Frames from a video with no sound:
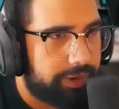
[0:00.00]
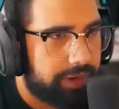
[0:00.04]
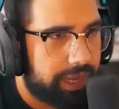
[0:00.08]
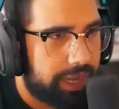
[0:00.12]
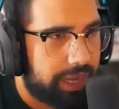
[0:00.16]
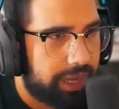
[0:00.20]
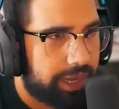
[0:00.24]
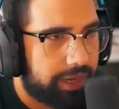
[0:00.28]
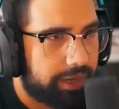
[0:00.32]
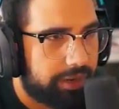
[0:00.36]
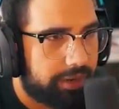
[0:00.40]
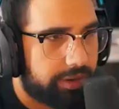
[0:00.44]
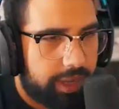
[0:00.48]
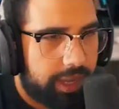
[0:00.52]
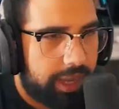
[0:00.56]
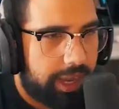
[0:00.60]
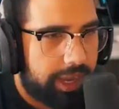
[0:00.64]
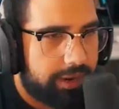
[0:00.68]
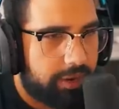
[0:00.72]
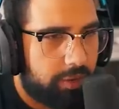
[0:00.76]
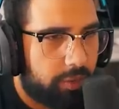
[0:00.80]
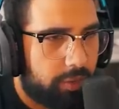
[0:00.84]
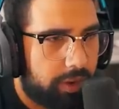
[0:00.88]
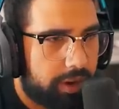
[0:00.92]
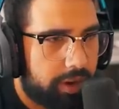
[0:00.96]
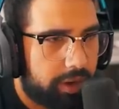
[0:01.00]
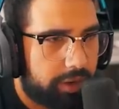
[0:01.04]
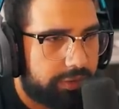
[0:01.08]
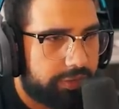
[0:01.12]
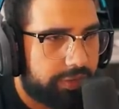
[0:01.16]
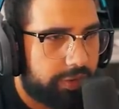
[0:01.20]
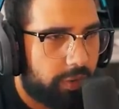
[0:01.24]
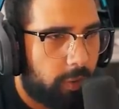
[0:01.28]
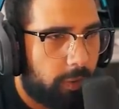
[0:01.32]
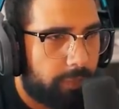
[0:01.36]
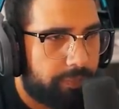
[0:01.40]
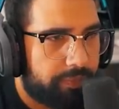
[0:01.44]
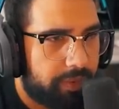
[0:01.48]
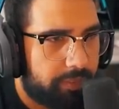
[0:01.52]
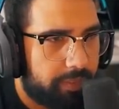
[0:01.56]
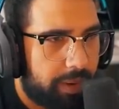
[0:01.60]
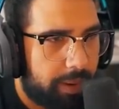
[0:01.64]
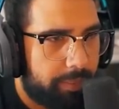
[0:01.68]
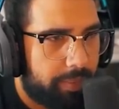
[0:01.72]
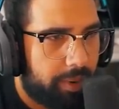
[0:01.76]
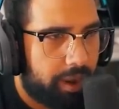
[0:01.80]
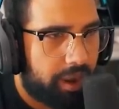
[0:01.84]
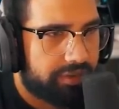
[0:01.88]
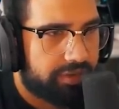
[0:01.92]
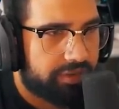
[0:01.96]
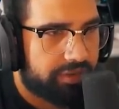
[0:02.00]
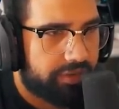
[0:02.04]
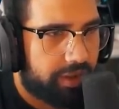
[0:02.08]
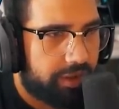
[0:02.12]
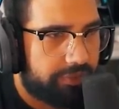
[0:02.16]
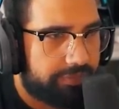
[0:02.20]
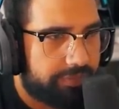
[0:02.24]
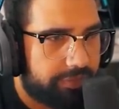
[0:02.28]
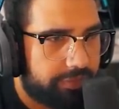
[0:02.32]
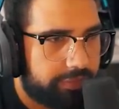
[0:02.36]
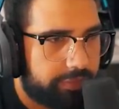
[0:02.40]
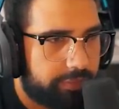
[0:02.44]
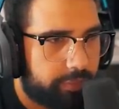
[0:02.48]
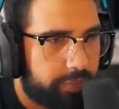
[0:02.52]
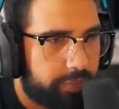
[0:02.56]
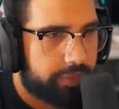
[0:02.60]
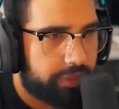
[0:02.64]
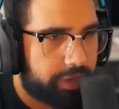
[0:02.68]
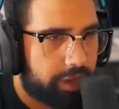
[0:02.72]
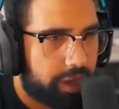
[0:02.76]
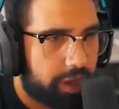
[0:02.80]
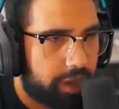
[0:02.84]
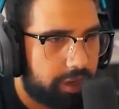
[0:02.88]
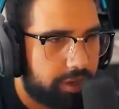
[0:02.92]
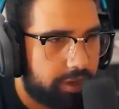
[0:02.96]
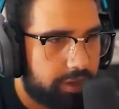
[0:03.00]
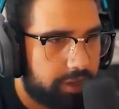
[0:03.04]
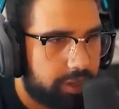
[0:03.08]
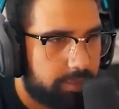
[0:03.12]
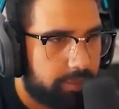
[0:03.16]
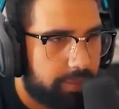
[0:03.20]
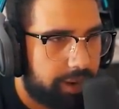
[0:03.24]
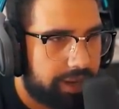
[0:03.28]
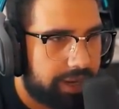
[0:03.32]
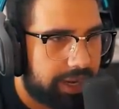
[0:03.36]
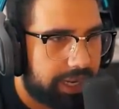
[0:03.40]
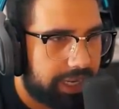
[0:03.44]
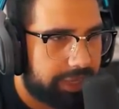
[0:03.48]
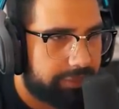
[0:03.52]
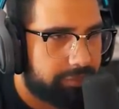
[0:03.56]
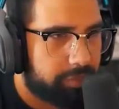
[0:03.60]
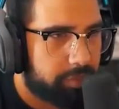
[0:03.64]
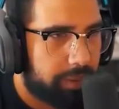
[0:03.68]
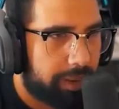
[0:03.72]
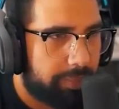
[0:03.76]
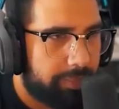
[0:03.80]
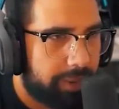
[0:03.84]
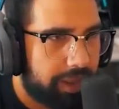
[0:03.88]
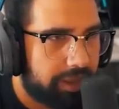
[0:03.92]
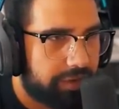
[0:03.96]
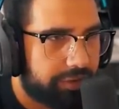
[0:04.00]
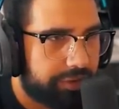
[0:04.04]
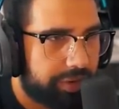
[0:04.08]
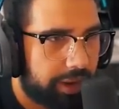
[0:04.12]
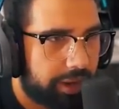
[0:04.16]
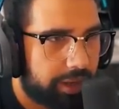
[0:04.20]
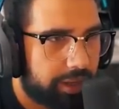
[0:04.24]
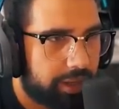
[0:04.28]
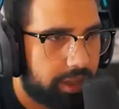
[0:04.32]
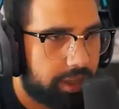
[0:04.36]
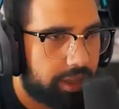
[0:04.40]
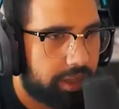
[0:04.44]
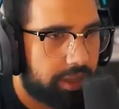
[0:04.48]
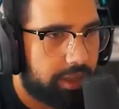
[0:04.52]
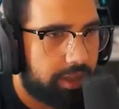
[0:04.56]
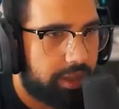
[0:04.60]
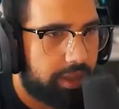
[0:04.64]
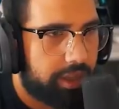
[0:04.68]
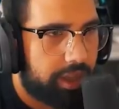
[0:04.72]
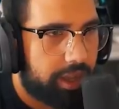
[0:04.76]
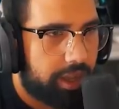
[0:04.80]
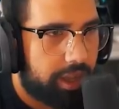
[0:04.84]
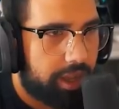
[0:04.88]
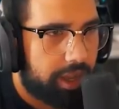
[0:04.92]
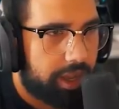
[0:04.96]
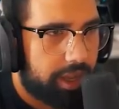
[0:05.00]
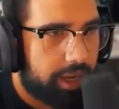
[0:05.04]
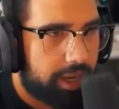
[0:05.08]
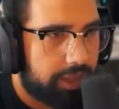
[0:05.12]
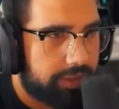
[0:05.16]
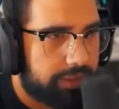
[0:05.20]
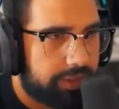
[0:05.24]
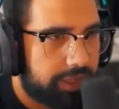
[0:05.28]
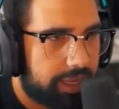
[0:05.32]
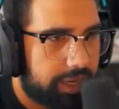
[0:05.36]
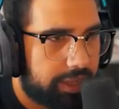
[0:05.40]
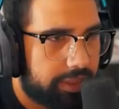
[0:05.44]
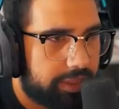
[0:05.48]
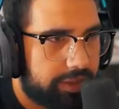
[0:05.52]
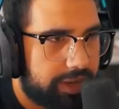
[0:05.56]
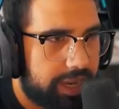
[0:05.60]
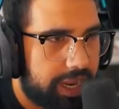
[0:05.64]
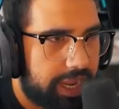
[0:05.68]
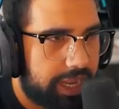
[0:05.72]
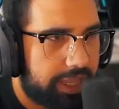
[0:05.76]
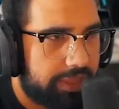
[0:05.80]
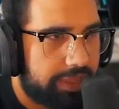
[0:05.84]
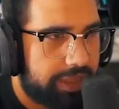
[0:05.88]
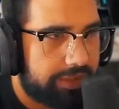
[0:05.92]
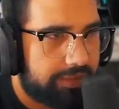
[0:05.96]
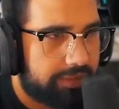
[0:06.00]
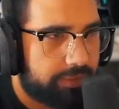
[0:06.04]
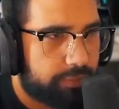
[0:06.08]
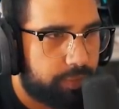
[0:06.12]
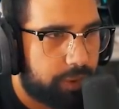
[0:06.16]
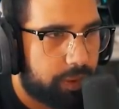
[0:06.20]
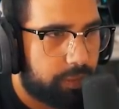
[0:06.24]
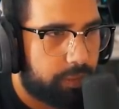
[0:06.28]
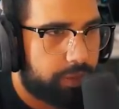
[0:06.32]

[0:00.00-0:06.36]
kind. Okay, I don't want to show up in my boss's office a gun. He might not give me my paycheck. And at the end of the day, that's what